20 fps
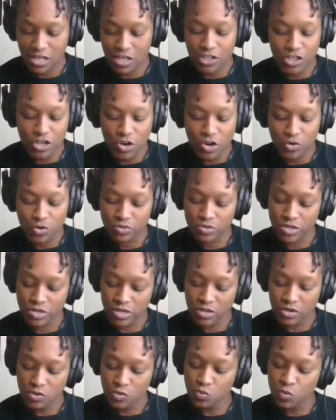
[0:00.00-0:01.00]
Note,
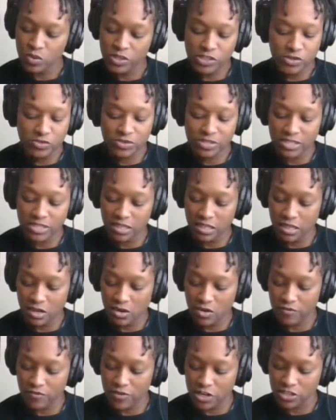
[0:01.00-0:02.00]
when using the
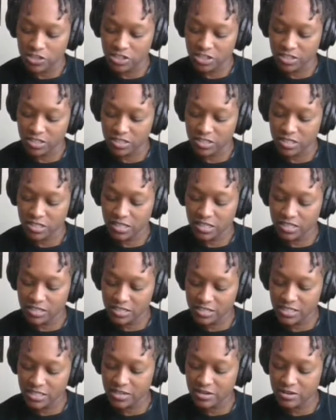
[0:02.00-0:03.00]
long version,
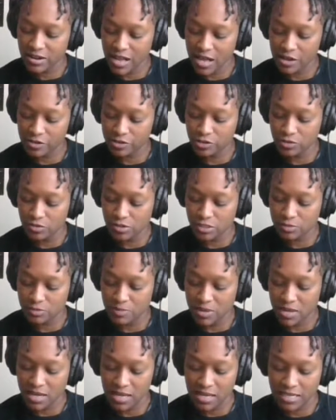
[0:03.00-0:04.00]
consider how you
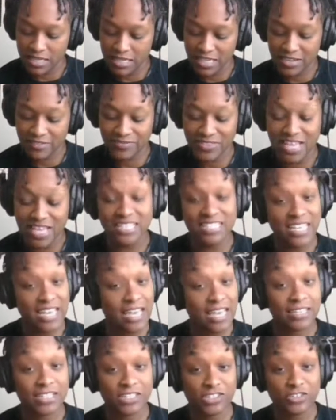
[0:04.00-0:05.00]
respond if they
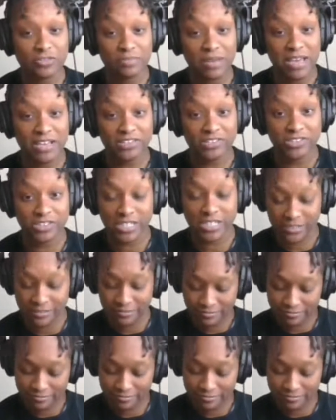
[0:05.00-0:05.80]
challenge your boundary.